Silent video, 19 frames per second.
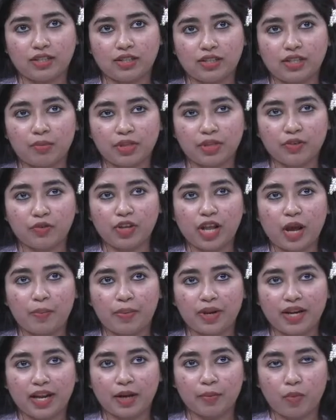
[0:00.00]
something will
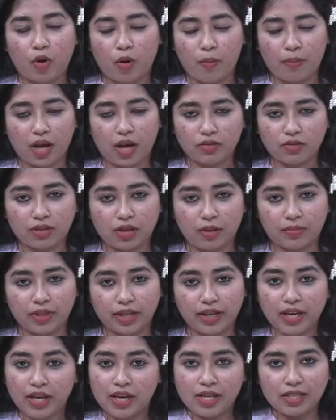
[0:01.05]
happen, like bomb blast or
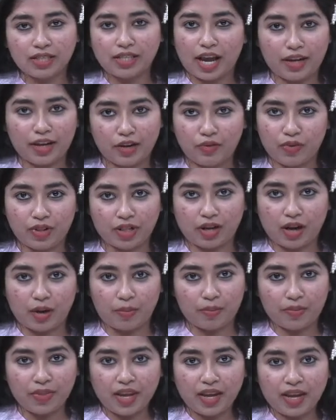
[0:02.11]
something, siren will
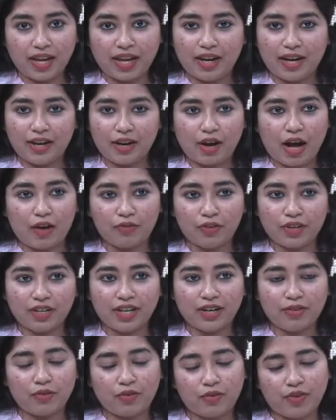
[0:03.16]
come. And after
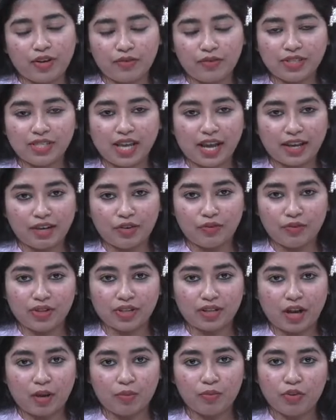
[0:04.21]
that, whenever siren will
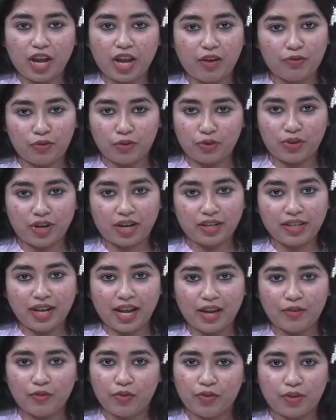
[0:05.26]
come, we have to run,
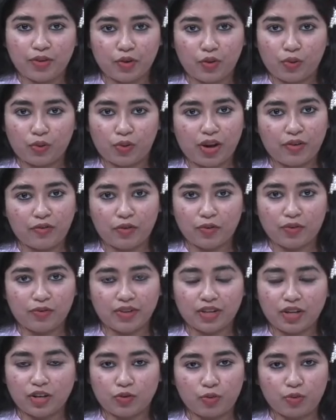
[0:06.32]
and we will go, everyone
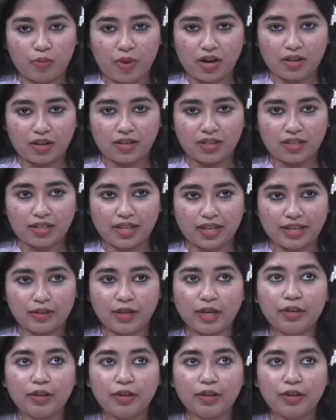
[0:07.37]
will go to bunkers. Like they